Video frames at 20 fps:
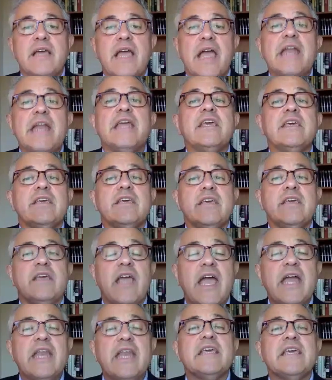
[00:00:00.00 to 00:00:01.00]
any
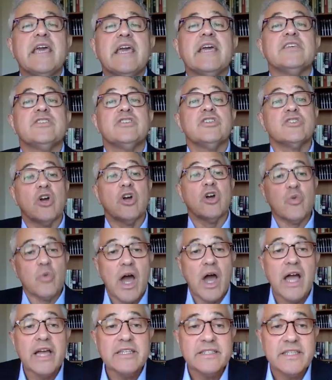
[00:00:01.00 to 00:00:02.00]
cases
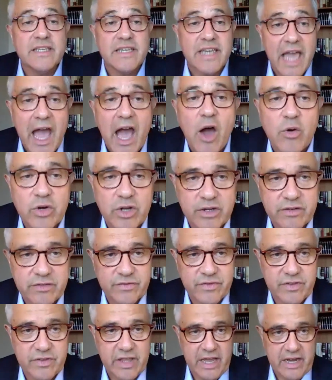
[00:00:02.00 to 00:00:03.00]
arising out of
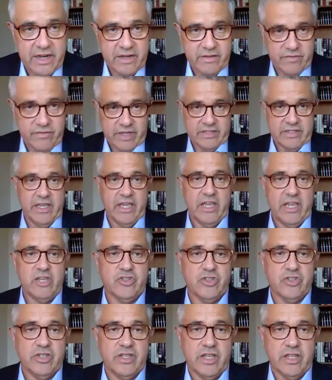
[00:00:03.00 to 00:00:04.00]
that
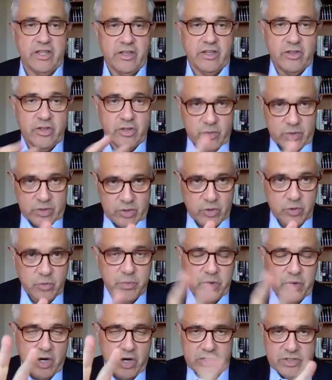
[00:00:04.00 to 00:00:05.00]
investigation. There were 2
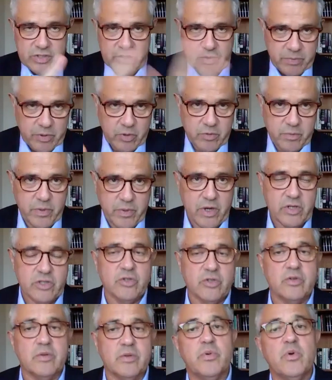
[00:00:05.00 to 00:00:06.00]
parts, and both
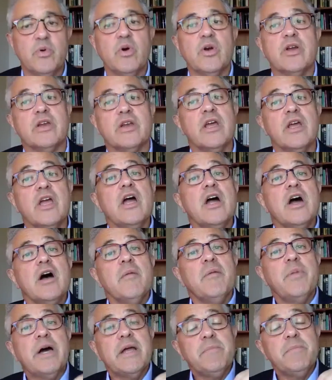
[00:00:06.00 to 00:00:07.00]
parts are important.
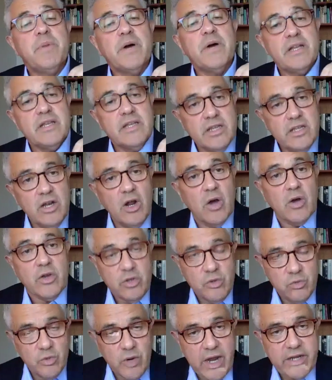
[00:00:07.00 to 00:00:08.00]
But
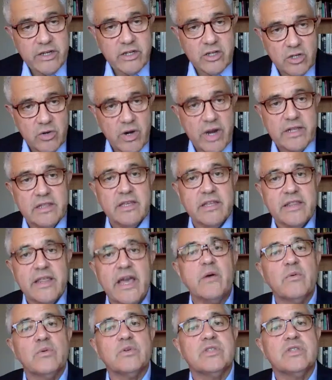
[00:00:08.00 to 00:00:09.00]
you read correctly,
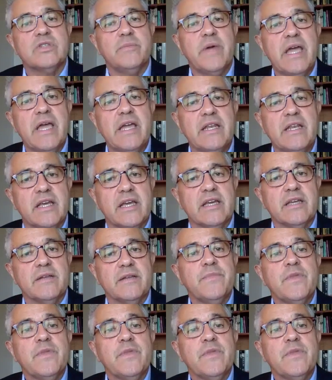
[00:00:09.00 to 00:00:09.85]
that was the mandate.